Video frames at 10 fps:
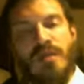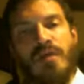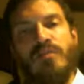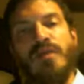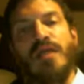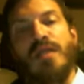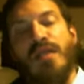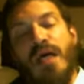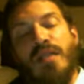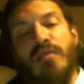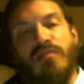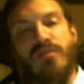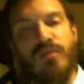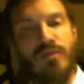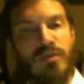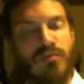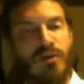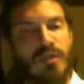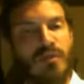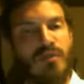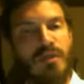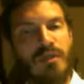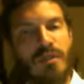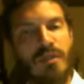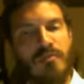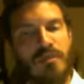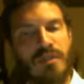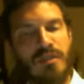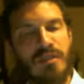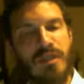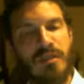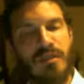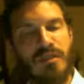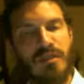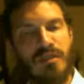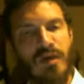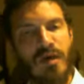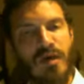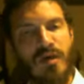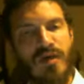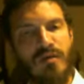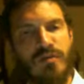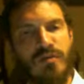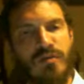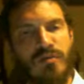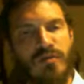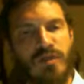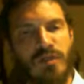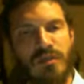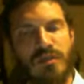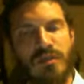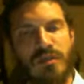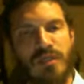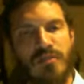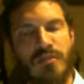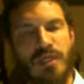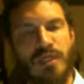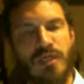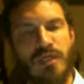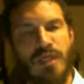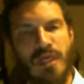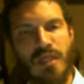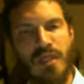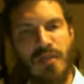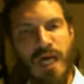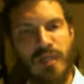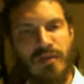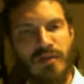We cannot afford more than 29% of our distribution to be in that